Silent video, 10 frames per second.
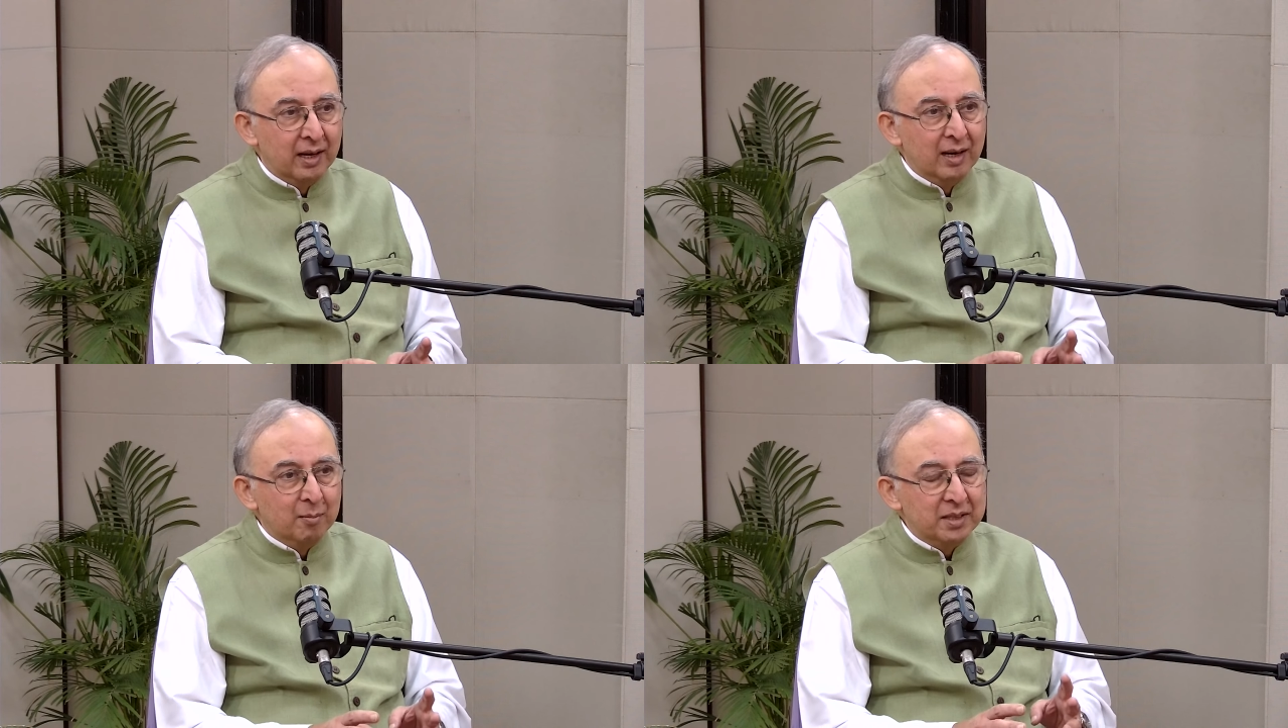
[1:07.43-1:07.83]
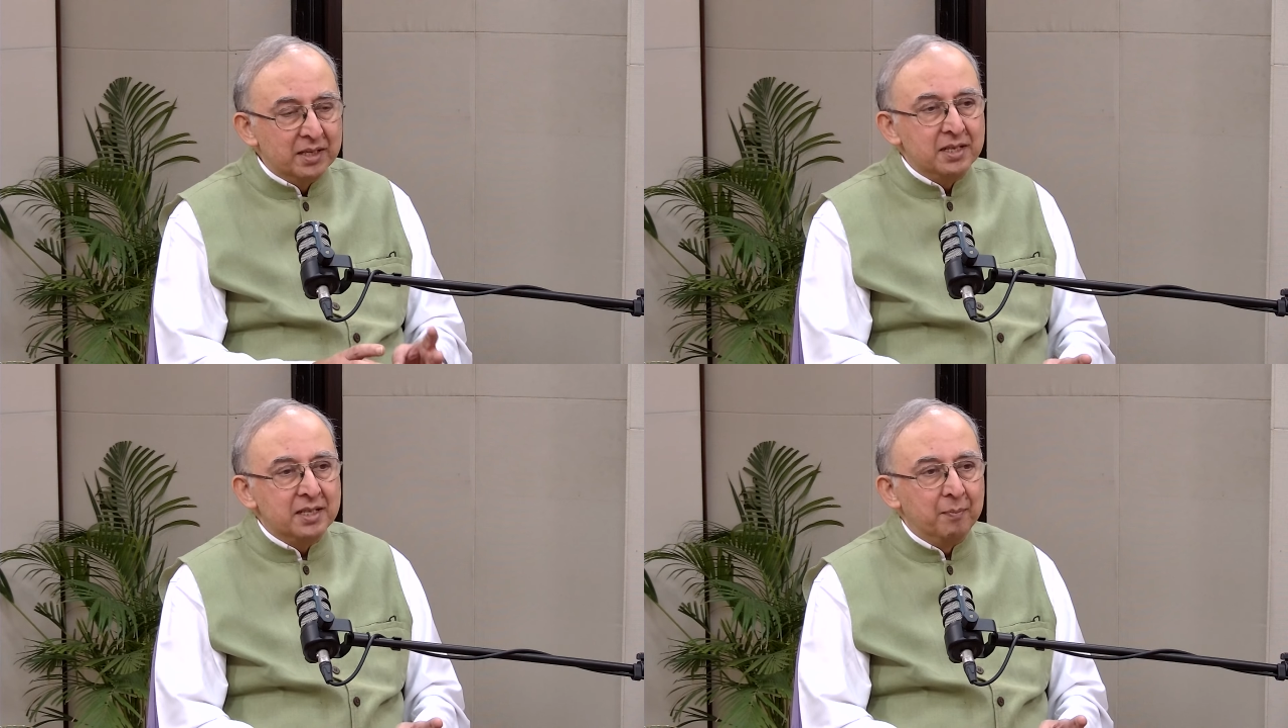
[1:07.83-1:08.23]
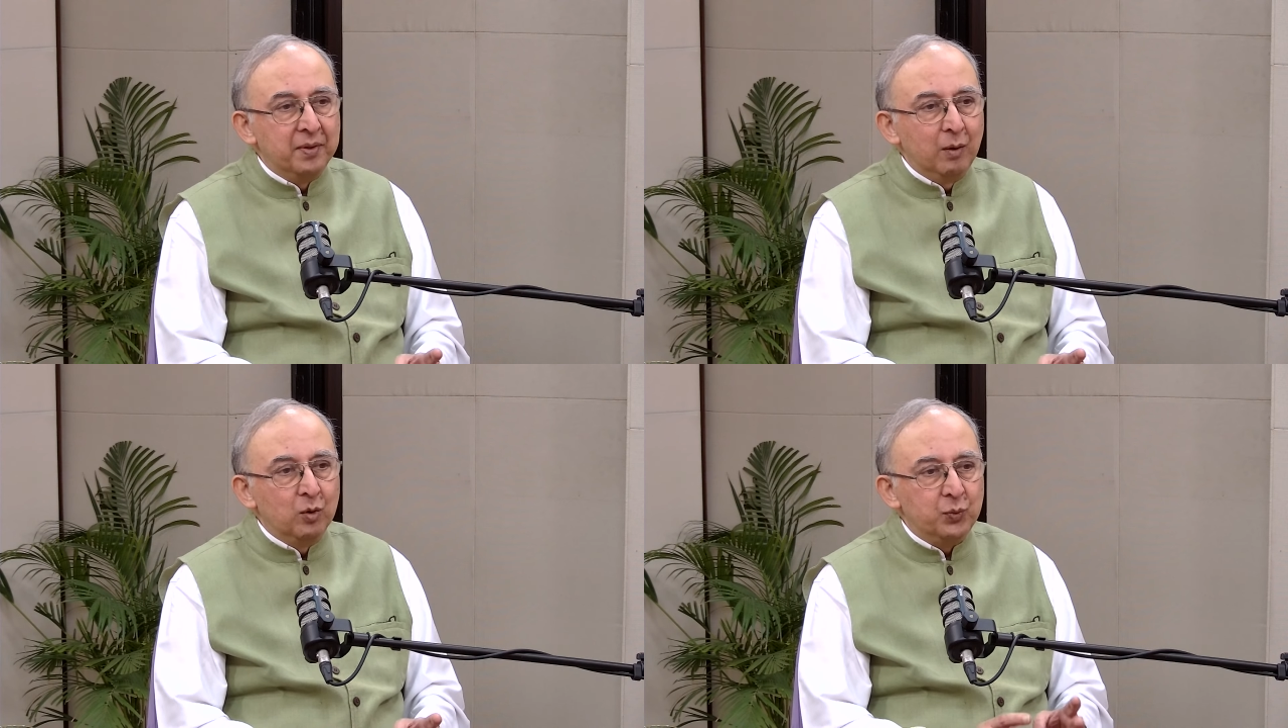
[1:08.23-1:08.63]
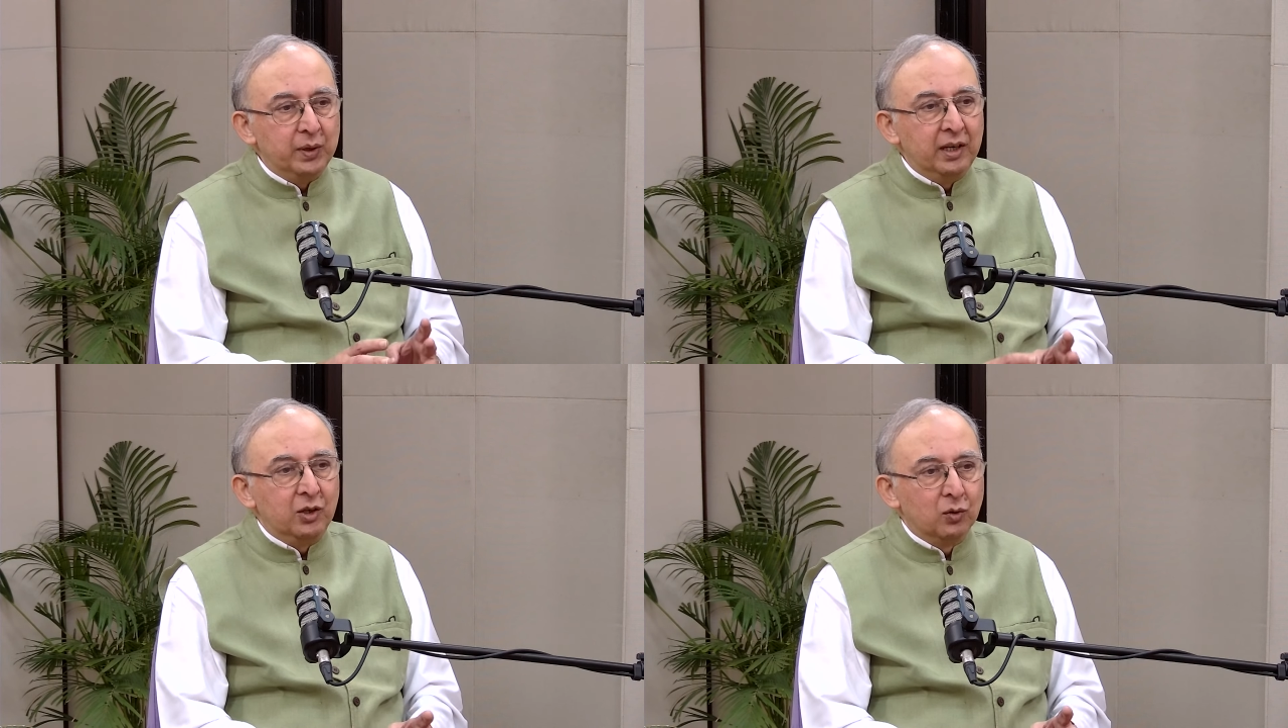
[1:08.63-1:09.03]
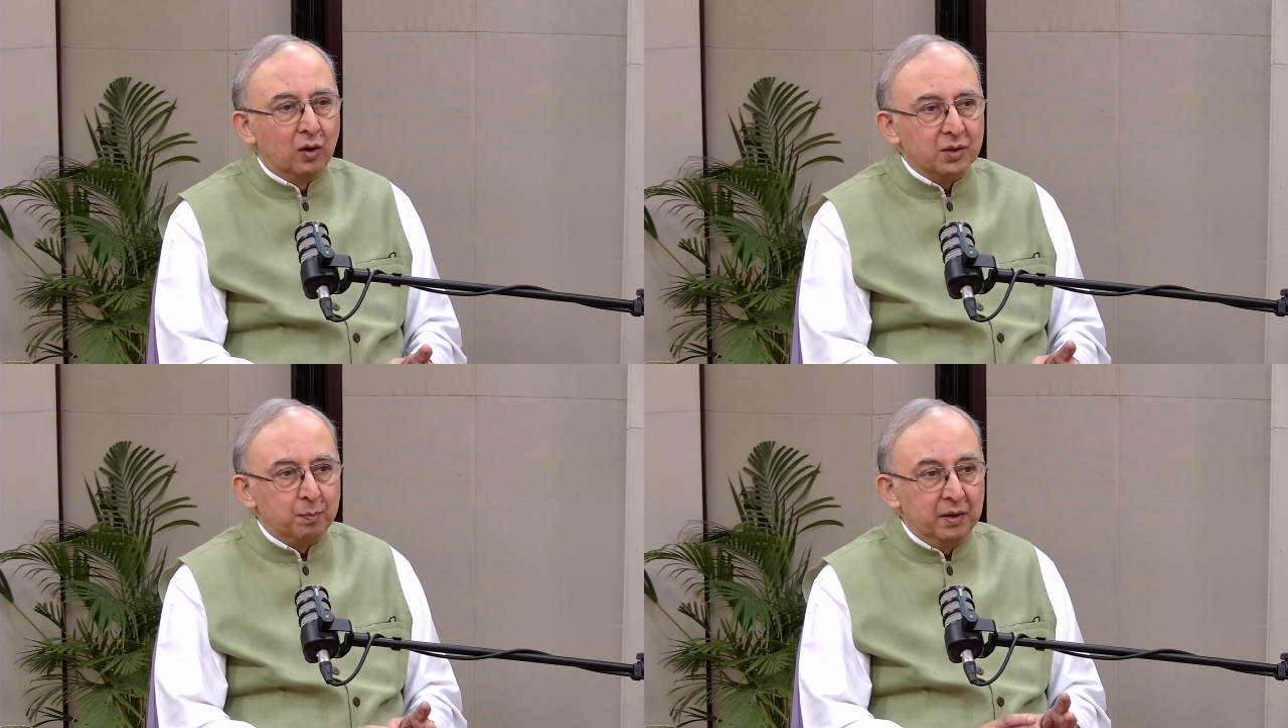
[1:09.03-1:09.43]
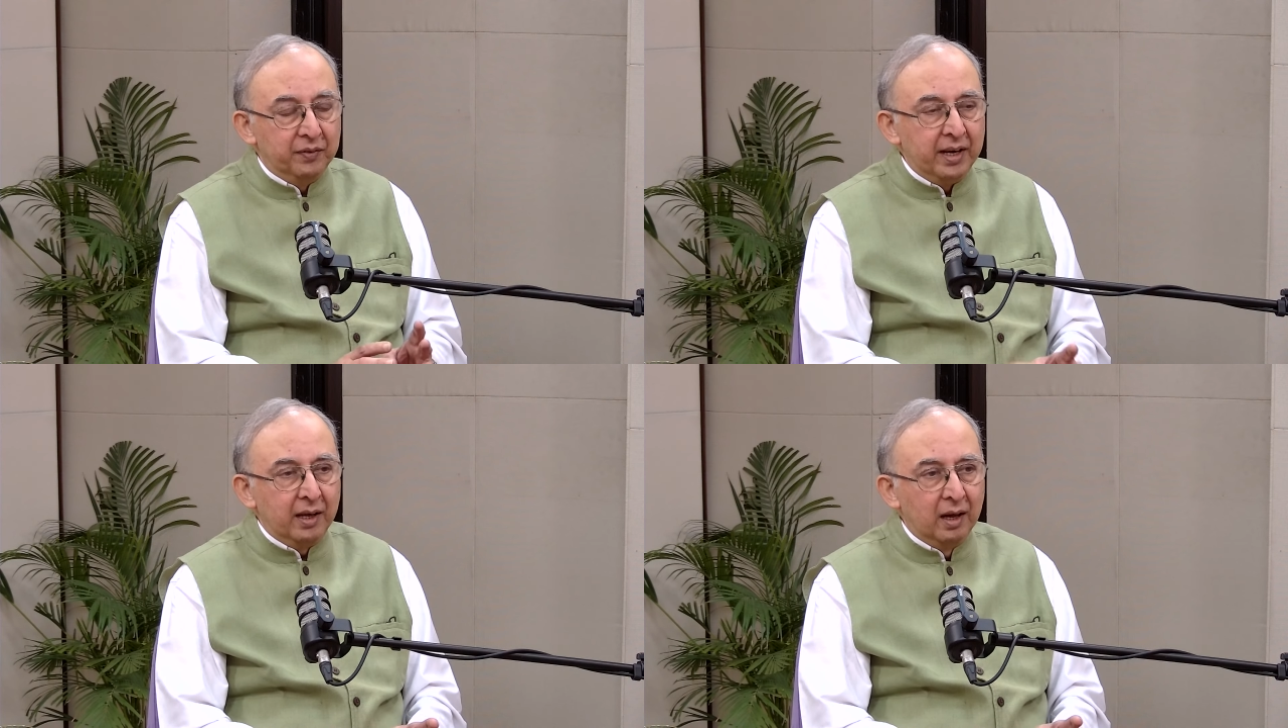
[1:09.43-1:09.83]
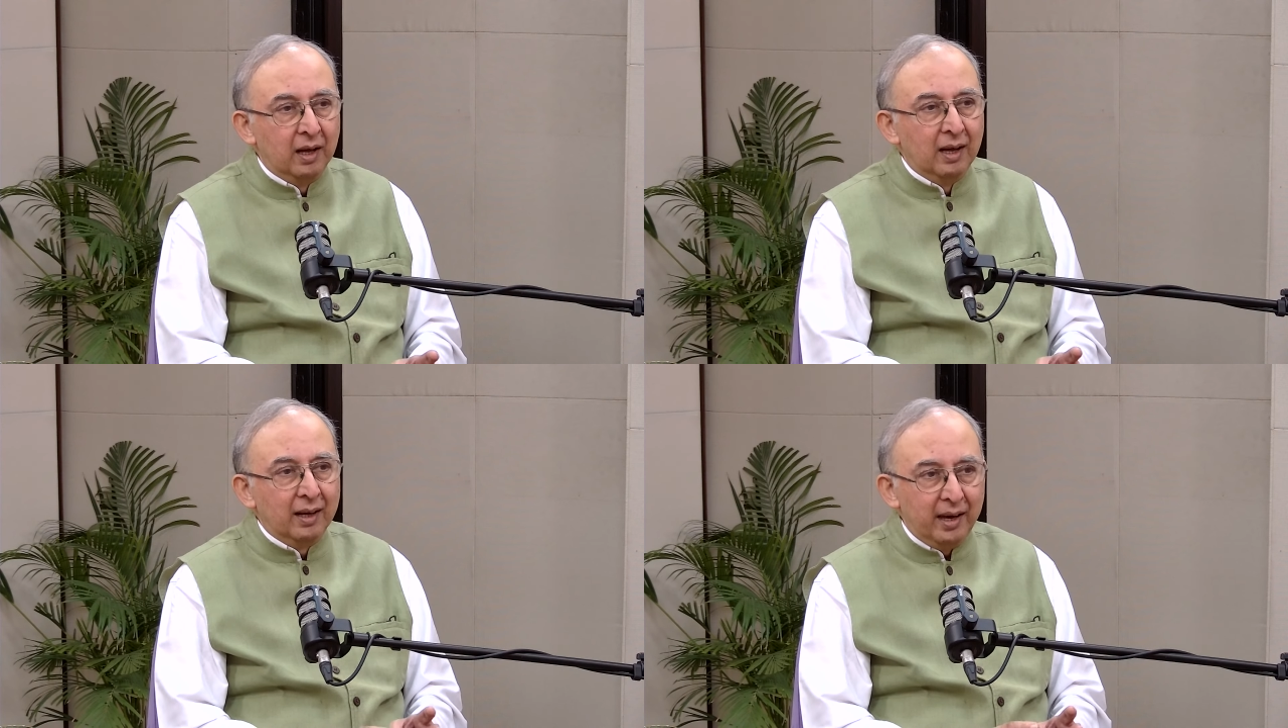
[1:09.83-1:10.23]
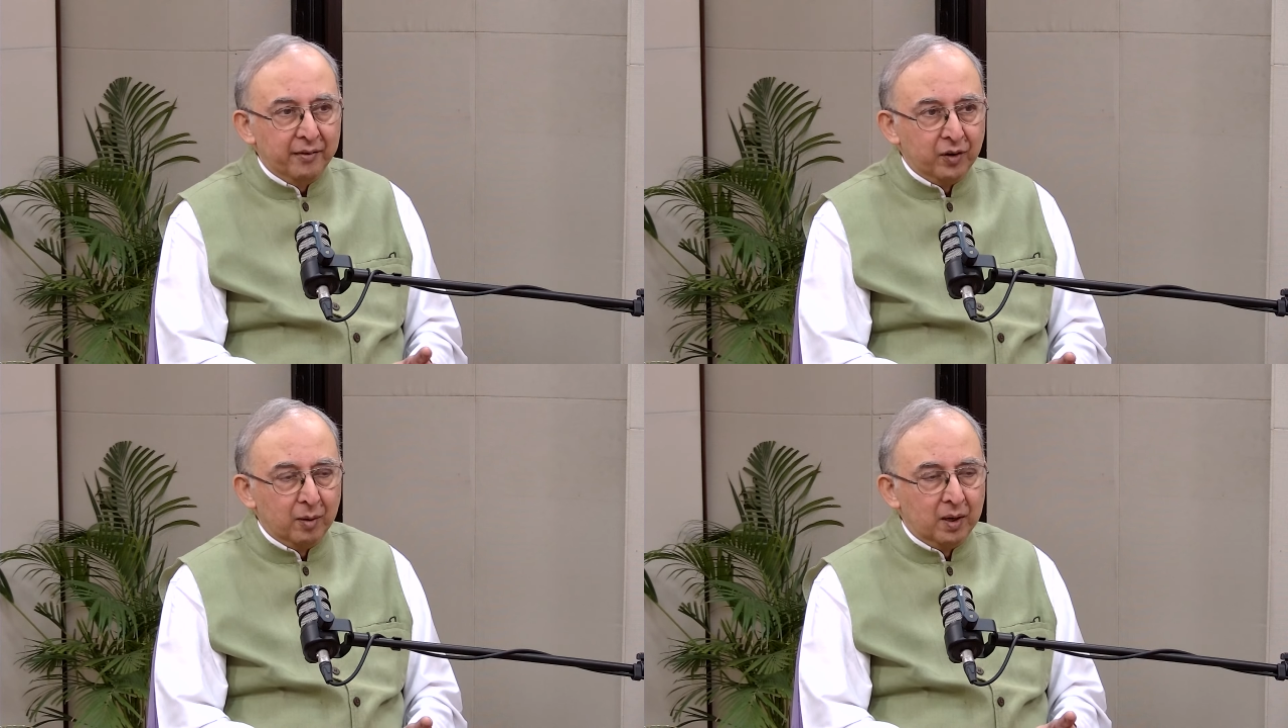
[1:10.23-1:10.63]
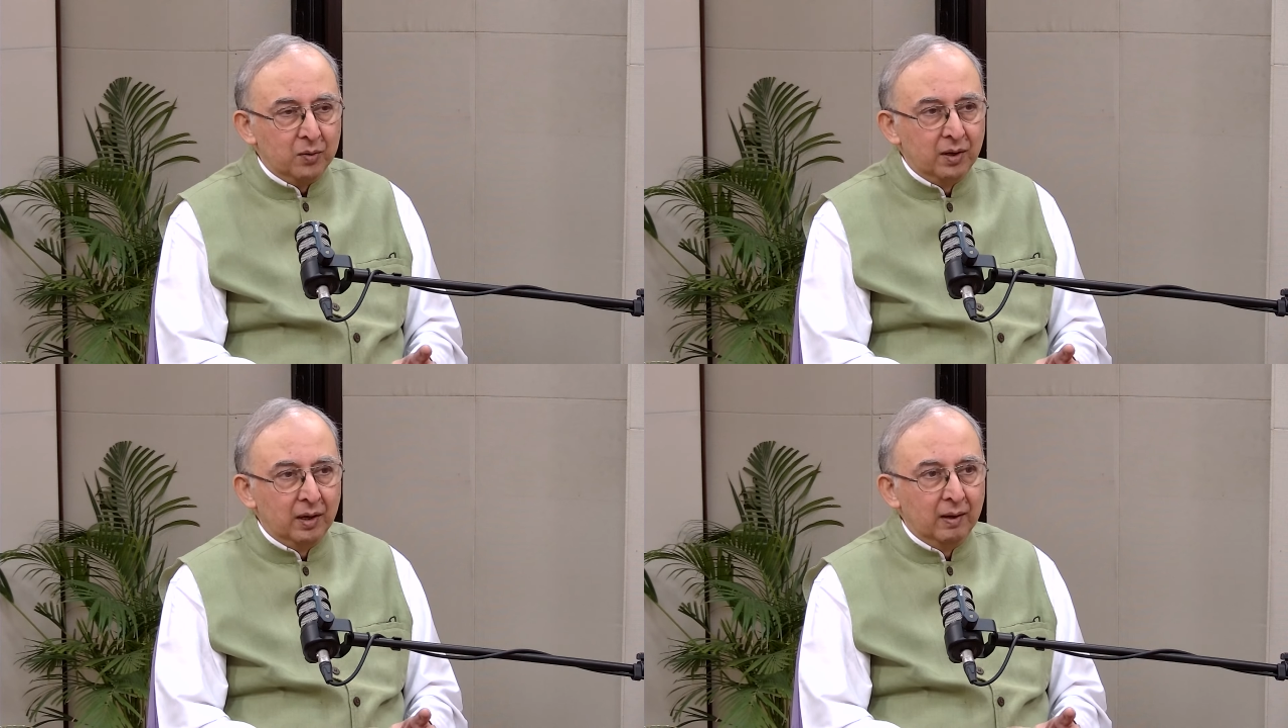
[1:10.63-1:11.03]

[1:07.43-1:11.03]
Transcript: But this is something which we need to be very careful about.